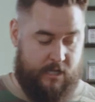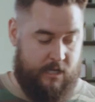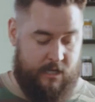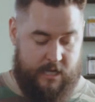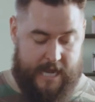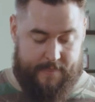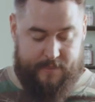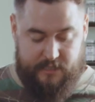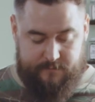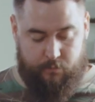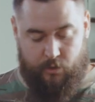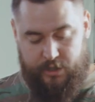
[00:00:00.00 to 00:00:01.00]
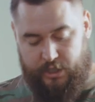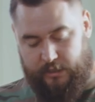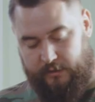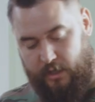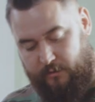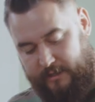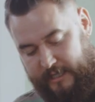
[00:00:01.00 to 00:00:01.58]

At this point, you can lower the